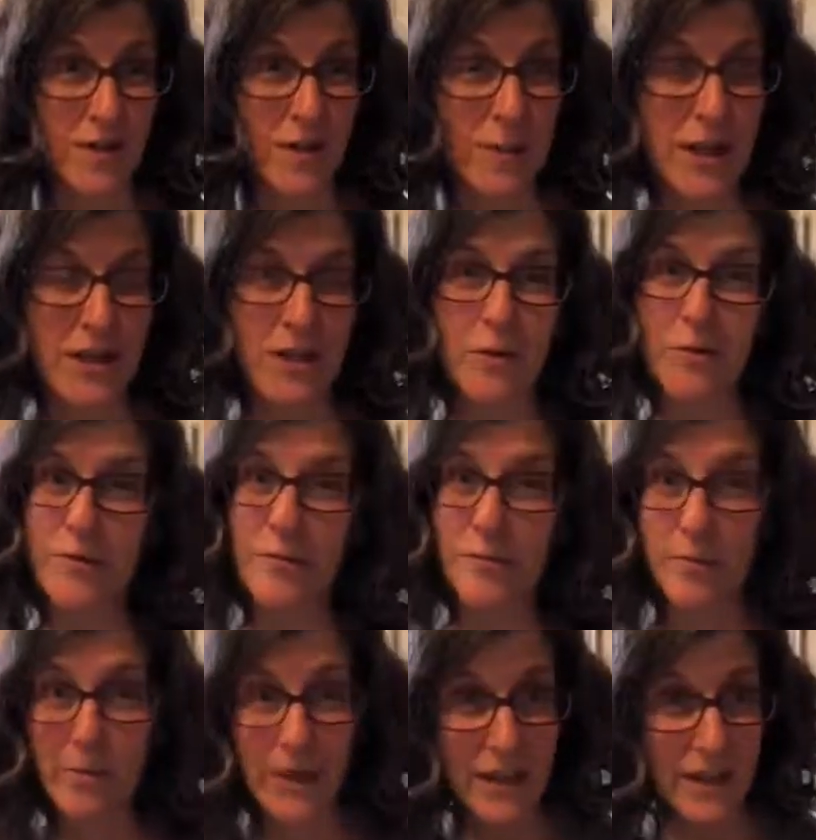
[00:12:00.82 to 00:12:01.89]
information,
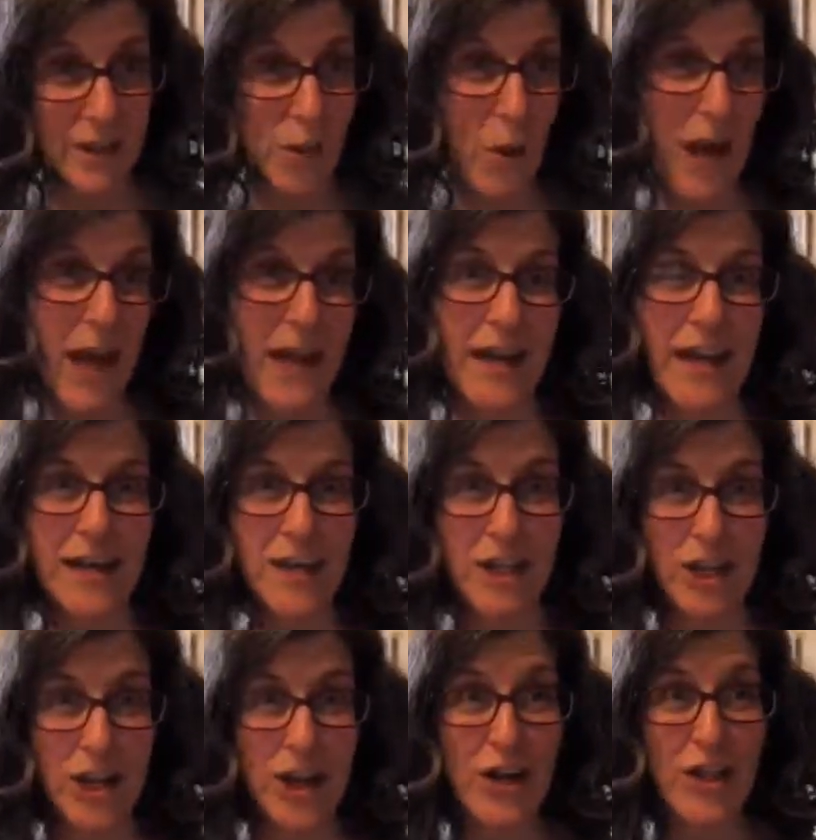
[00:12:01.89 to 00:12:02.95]
please go ahead and
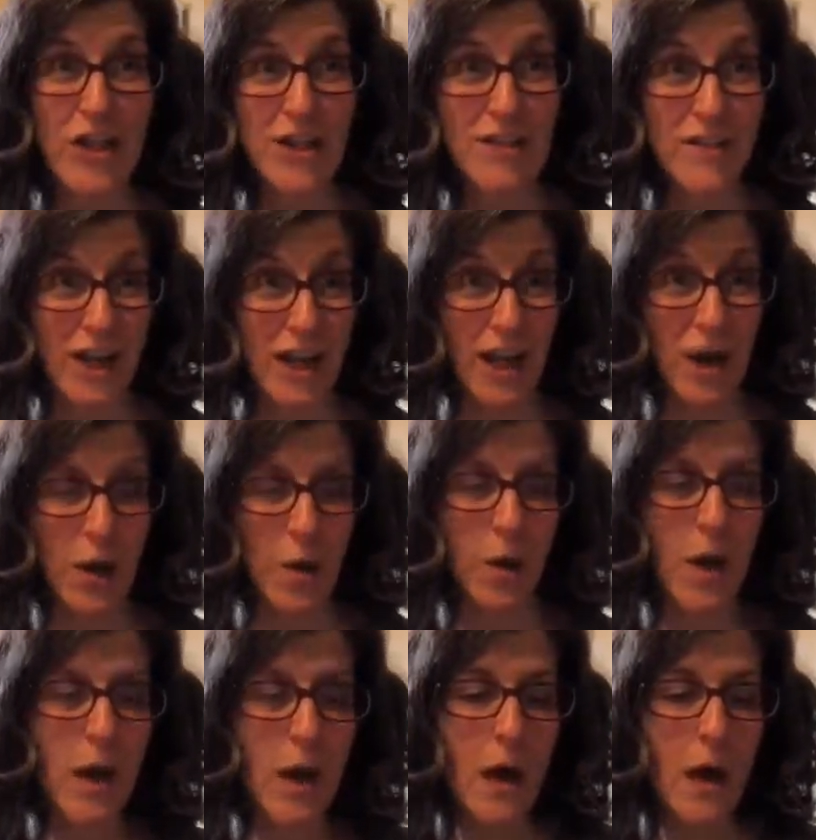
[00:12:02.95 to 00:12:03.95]
share this video.